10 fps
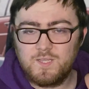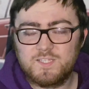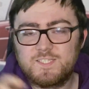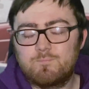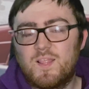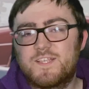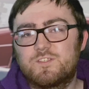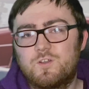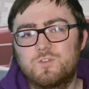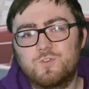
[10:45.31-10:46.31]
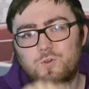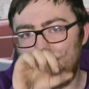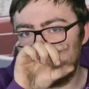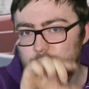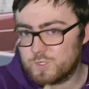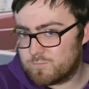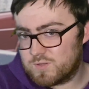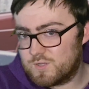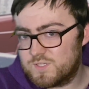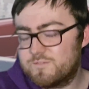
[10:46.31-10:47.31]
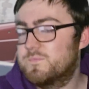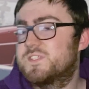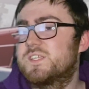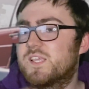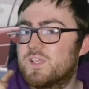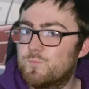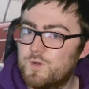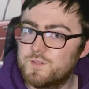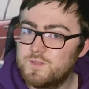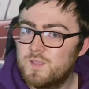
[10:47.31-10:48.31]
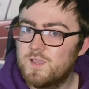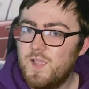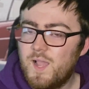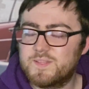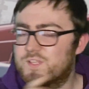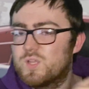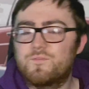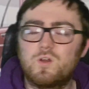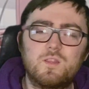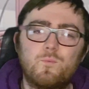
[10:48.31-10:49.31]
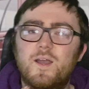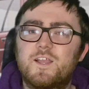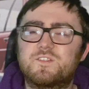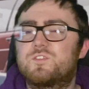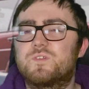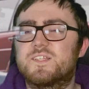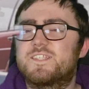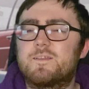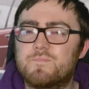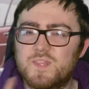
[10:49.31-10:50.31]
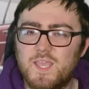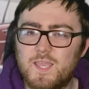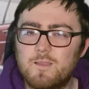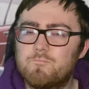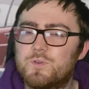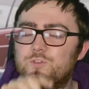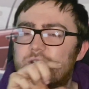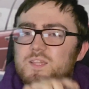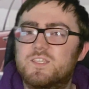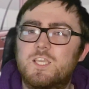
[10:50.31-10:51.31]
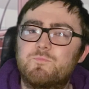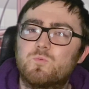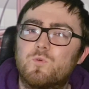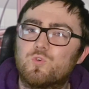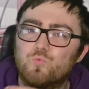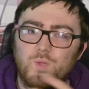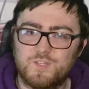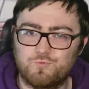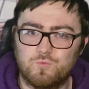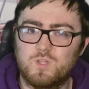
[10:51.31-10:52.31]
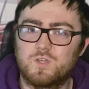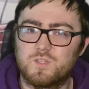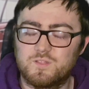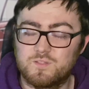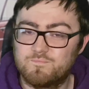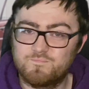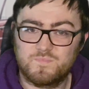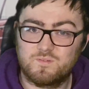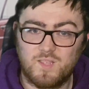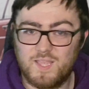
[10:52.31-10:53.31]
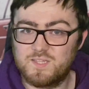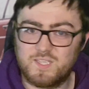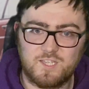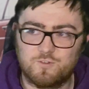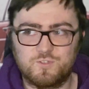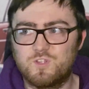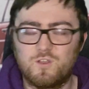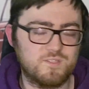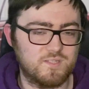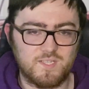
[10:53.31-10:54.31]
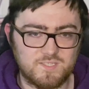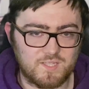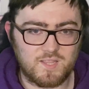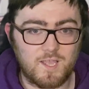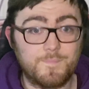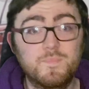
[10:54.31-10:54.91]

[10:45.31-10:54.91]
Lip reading: splice on your older plugs from the CE1, and then you have all the wires doing the same thing, but you get to keep your more retro looking indicator stocks and things like that.